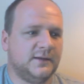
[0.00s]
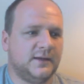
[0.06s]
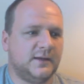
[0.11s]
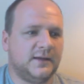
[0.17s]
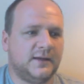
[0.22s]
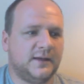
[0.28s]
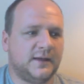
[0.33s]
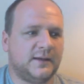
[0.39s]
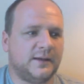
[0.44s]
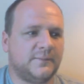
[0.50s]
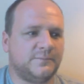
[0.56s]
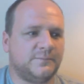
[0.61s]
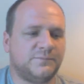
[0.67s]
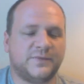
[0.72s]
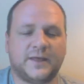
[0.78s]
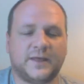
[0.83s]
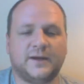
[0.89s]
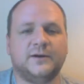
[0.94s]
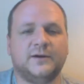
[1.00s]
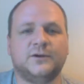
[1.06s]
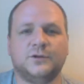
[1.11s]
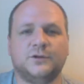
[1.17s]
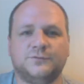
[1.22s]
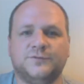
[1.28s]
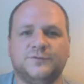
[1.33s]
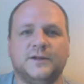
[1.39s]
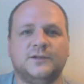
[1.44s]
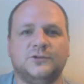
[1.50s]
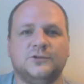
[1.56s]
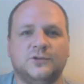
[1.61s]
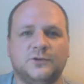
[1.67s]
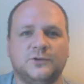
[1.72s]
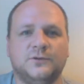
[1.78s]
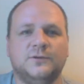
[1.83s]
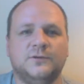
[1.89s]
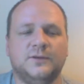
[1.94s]
they are good fun.
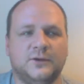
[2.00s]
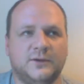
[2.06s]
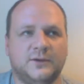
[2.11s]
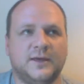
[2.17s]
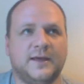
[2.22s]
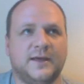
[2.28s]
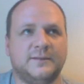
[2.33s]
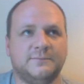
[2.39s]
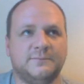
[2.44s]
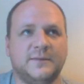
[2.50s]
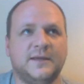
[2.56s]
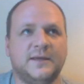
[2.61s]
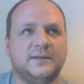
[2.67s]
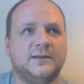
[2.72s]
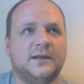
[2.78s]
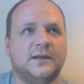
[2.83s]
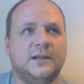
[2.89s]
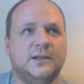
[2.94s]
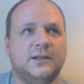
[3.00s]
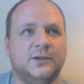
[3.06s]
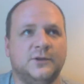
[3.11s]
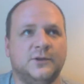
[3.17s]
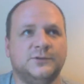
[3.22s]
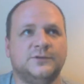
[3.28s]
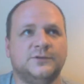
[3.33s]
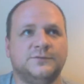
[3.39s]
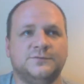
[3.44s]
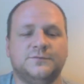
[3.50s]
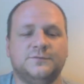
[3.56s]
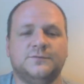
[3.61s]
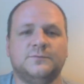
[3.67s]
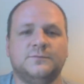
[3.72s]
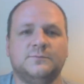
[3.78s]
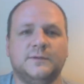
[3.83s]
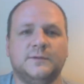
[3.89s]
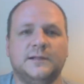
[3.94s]
You can meet a lot of
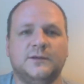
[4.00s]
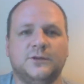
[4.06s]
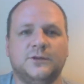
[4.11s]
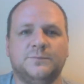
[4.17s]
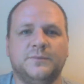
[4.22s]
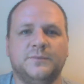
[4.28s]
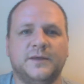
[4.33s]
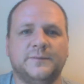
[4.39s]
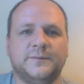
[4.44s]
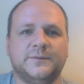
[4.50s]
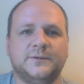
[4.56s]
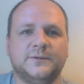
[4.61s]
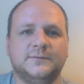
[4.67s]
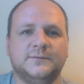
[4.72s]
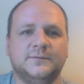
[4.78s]
really good people.